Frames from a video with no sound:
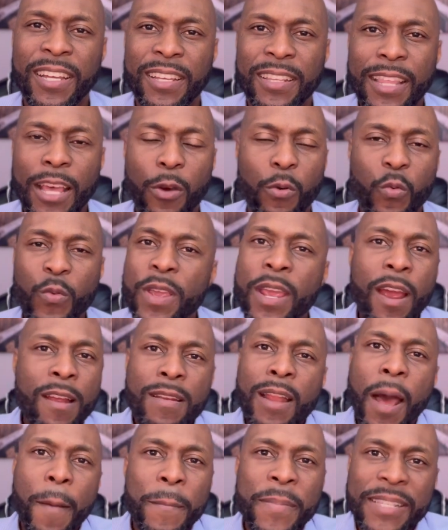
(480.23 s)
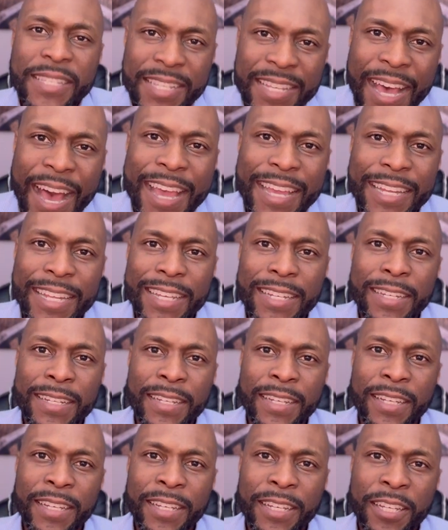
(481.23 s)
that we are not misguided
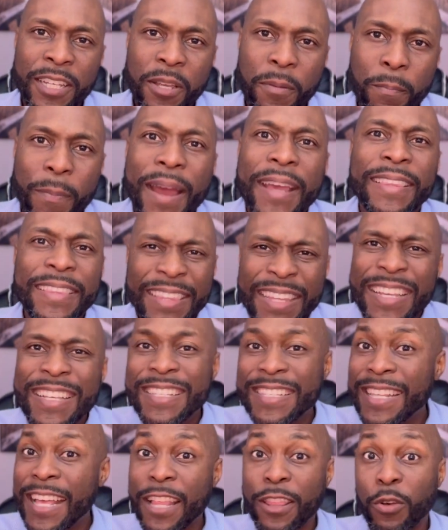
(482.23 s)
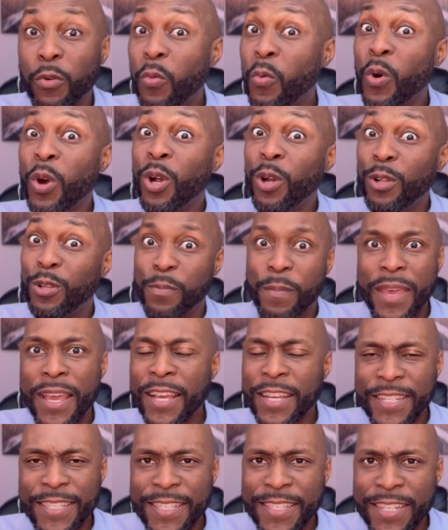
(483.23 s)
by things that the world may
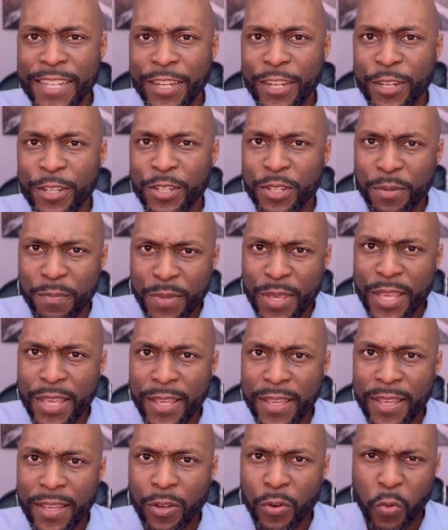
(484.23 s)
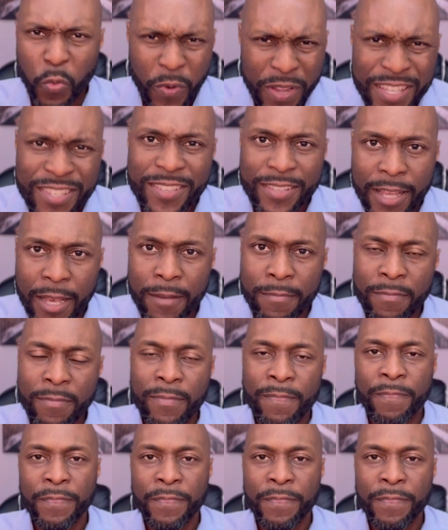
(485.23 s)
consider to be wisdom.